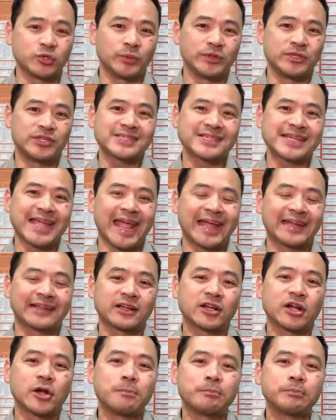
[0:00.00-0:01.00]
We just can't
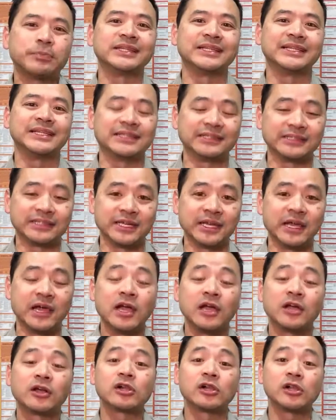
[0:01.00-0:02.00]
completely
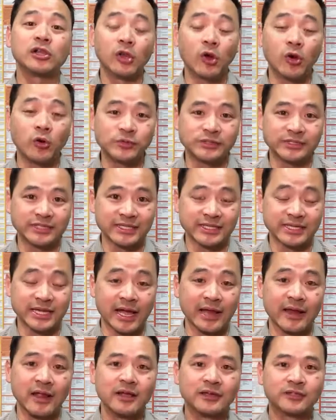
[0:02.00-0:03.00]
close it yet.